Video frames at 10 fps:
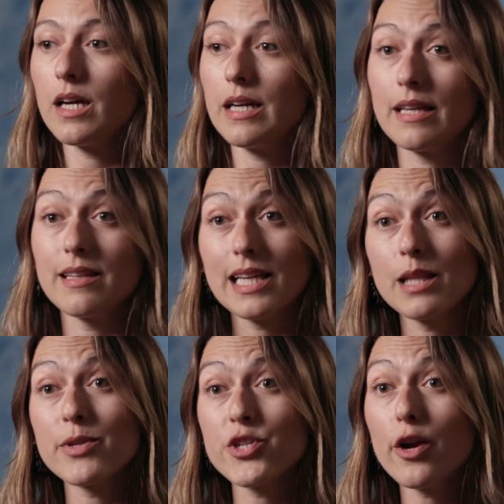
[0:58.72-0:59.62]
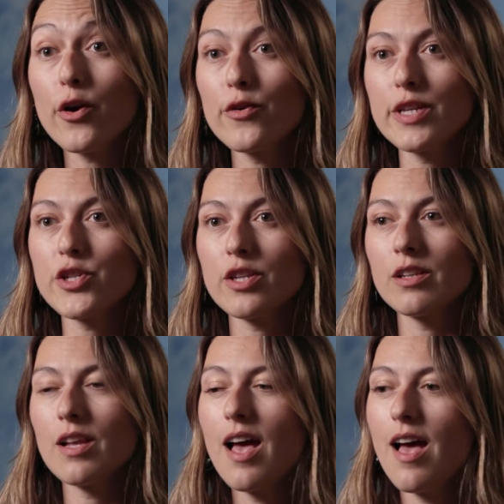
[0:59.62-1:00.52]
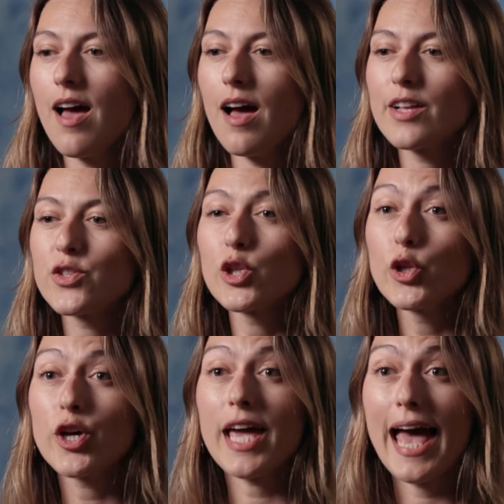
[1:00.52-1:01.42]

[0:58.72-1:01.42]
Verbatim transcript: in the Kilimanjaro region, to look